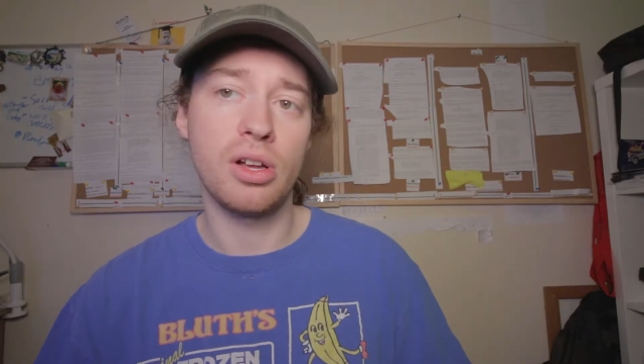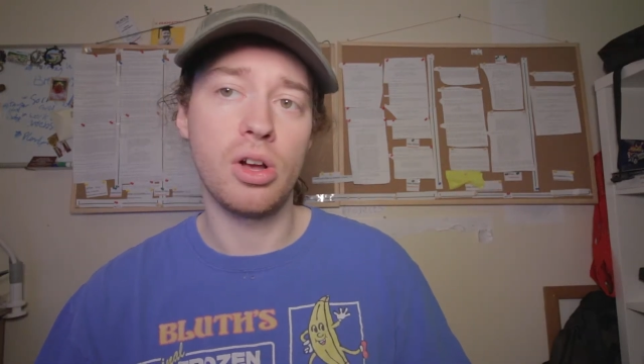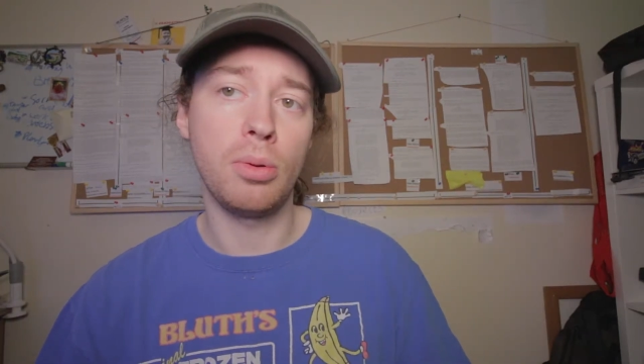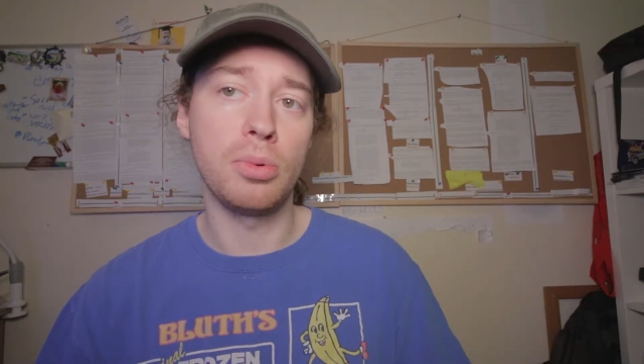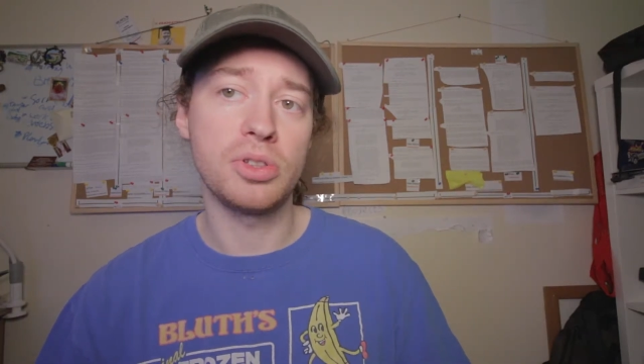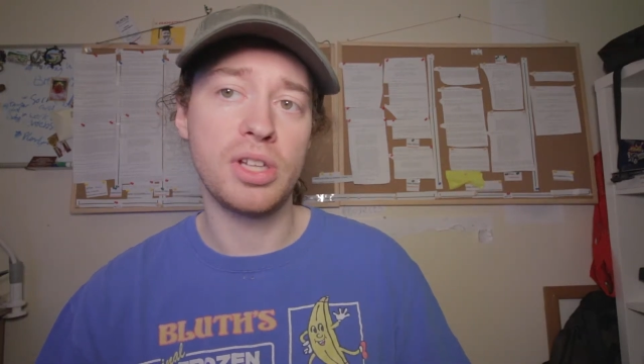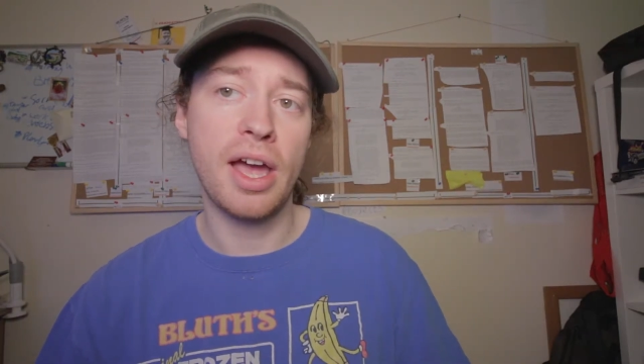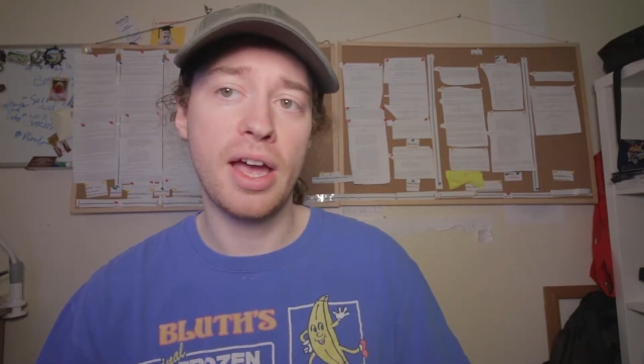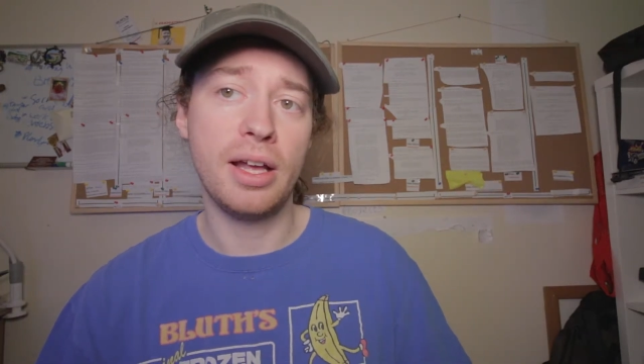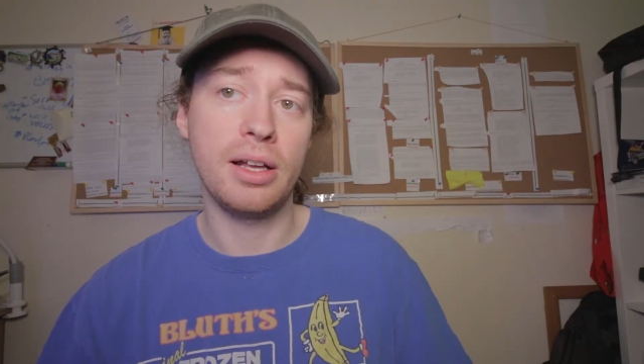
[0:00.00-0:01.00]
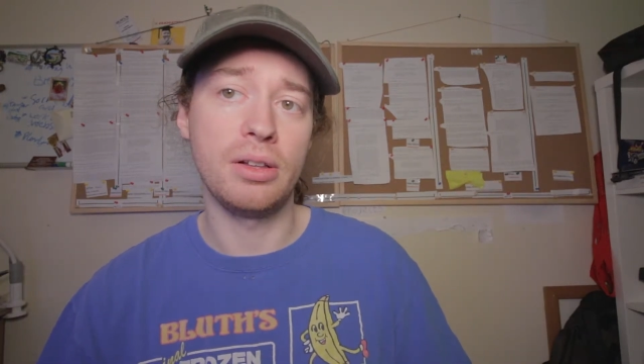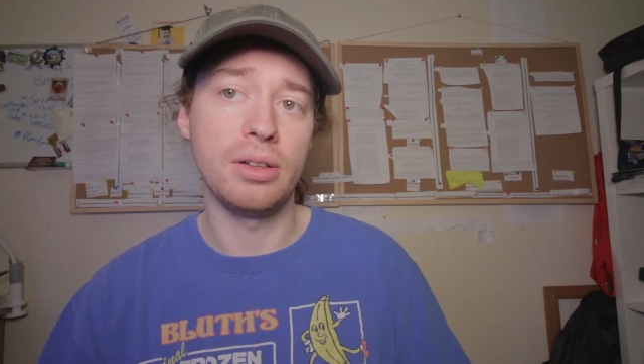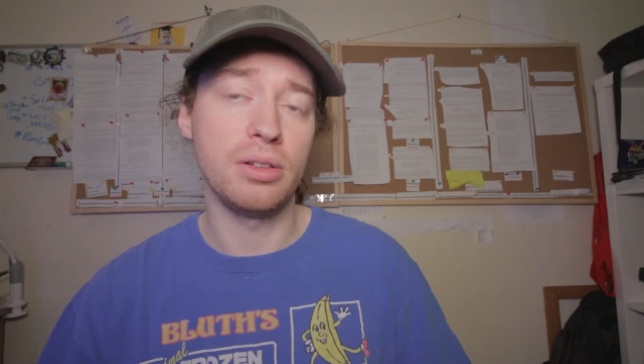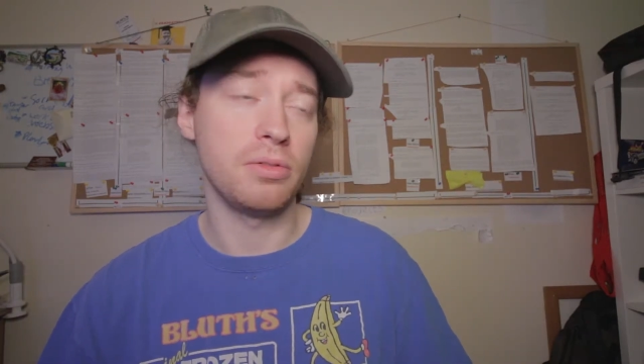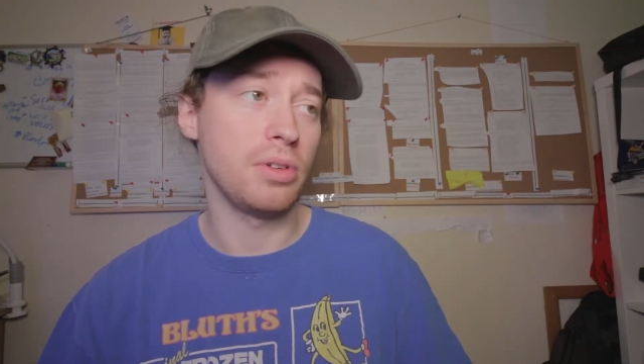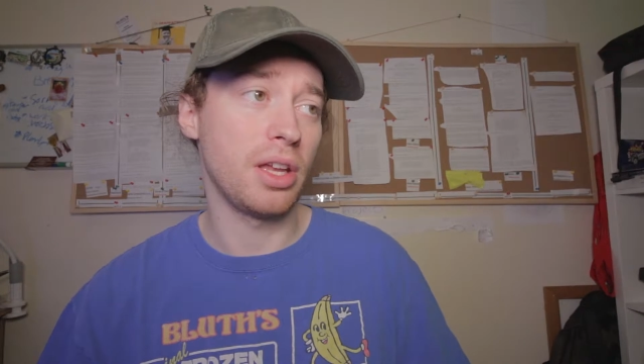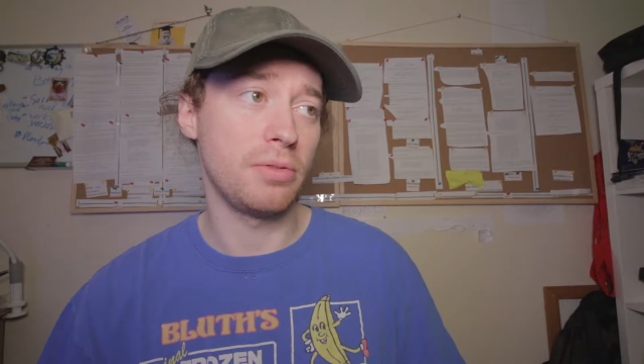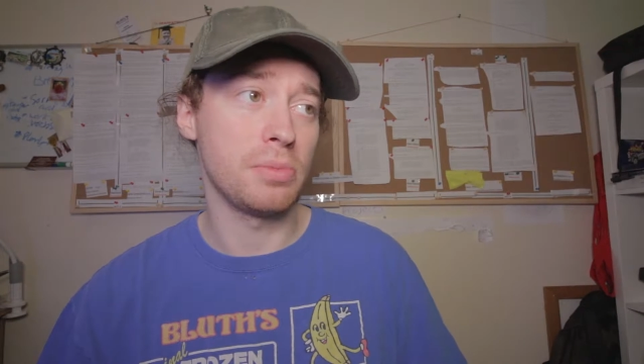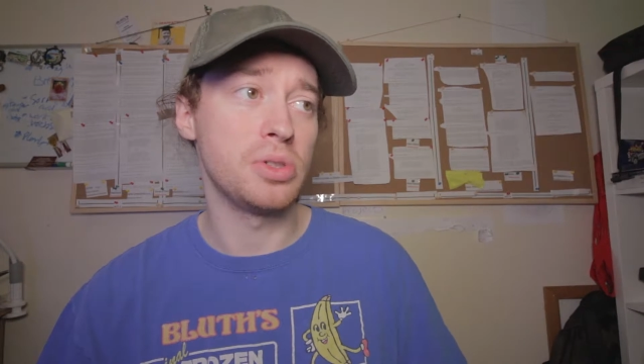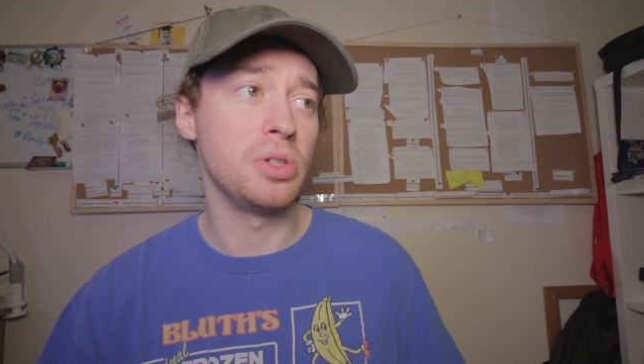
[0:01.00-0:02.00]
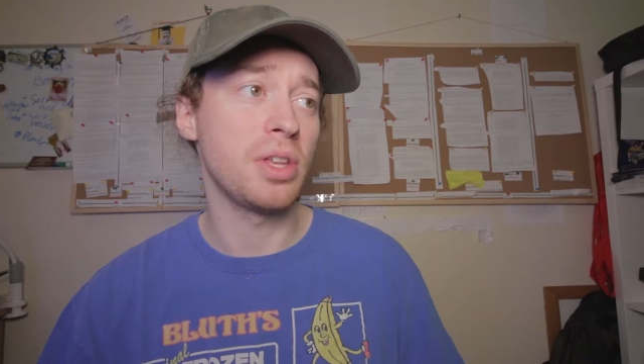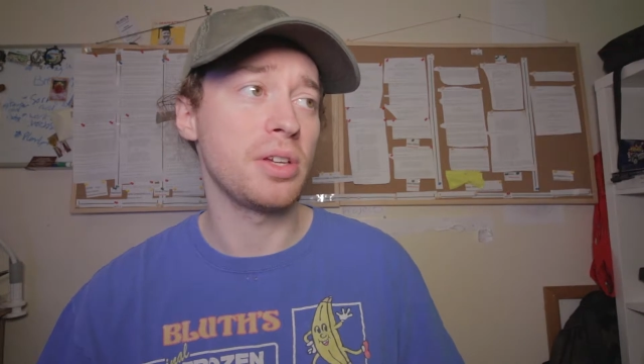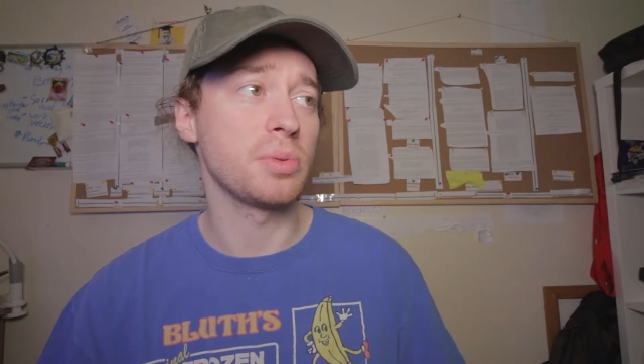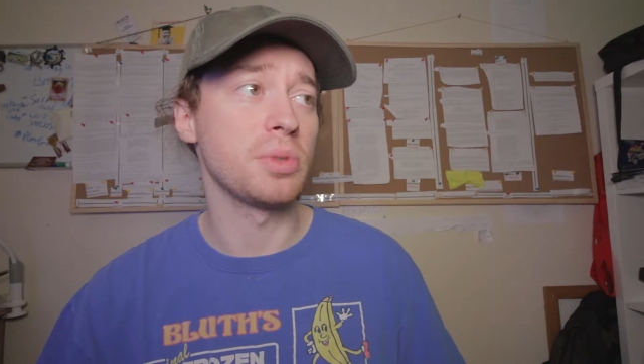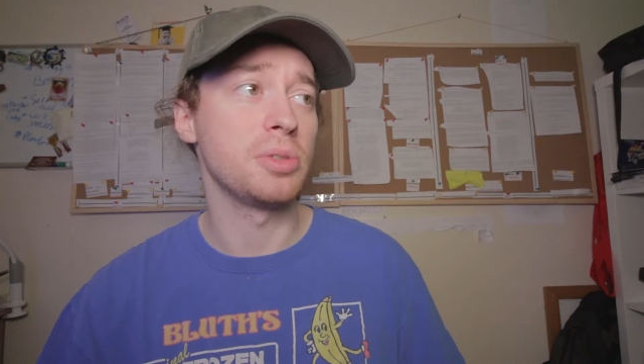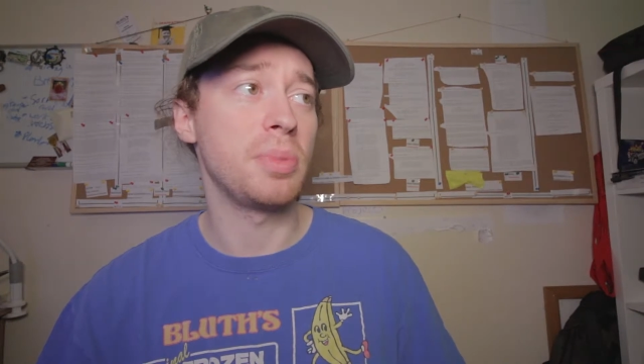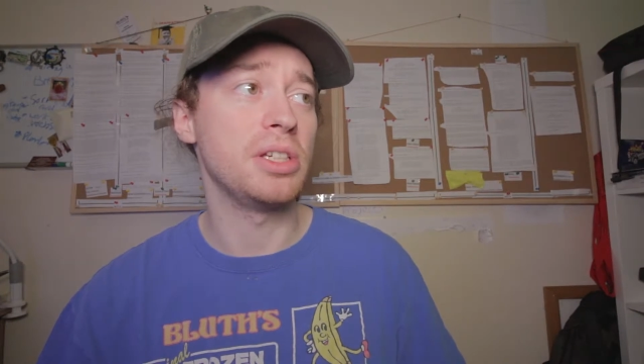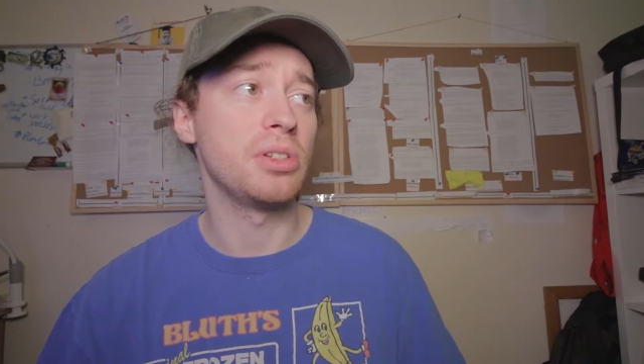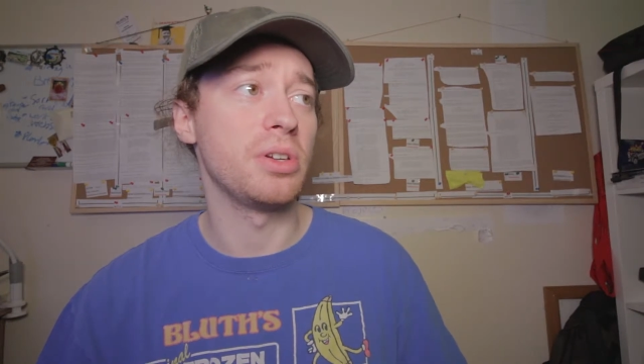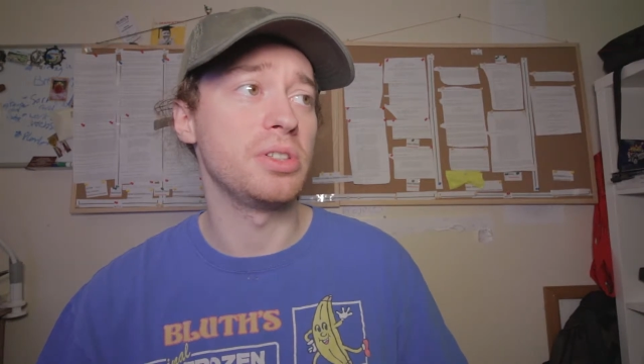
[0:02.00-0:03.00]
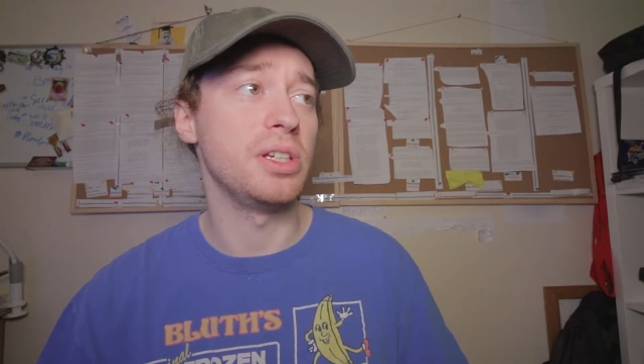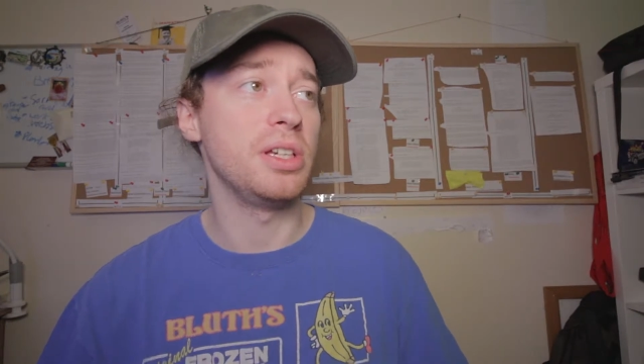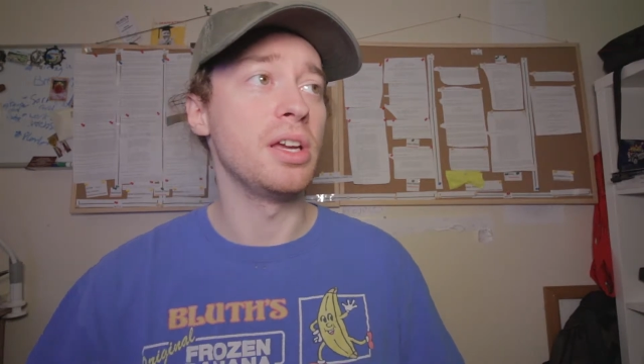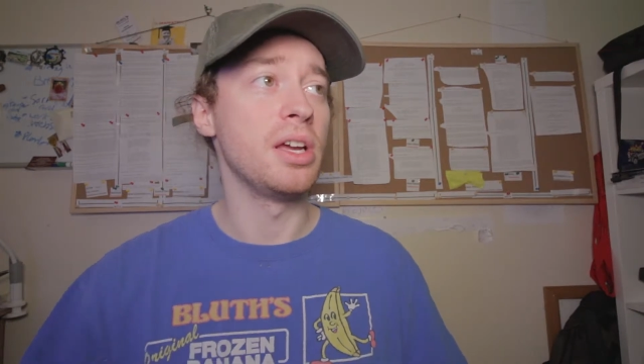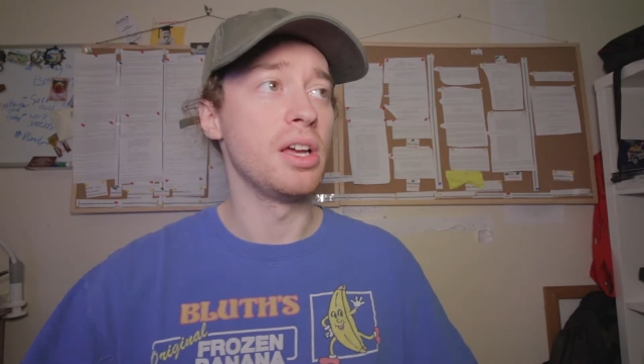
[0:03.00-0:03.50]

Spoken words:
almost HAL, like from 2001 Space Odyssey,